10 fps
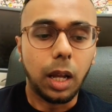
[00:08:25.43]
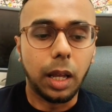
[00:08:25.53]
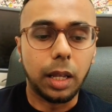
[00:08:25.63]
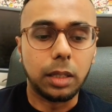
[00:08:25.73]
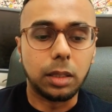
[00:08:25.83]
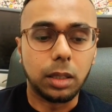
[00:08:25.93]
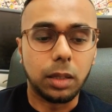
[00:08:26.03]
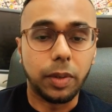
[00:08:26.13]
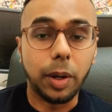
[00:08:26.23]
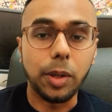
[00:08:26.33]
and
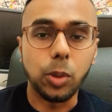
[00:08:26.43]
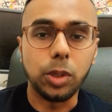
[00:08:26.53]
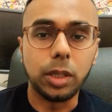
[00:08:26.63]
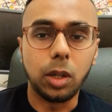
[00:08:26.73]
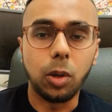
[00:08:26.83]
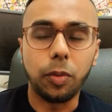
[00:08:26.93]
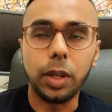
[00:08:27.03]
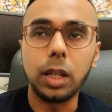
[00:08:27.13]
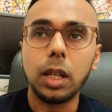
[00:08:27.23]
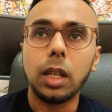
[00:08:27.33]
they're outsourcing the whole
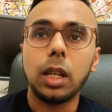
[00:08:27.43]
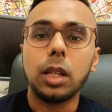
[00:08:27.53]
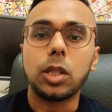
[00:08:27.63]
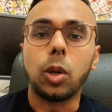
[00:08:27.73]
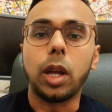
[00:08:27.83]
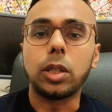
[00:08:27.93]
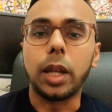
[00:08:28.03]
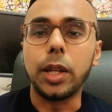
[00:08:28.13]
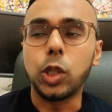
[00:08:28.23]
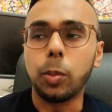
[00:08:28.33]
thing. So
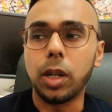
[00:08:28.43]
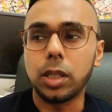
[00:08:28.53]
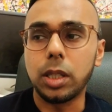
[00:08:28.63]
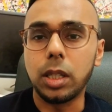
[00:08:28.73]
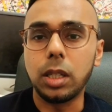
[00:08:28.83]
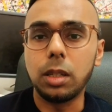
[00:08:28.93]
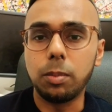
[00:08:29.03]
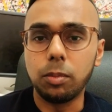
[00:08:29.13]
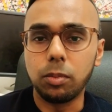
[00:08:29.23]
HMRC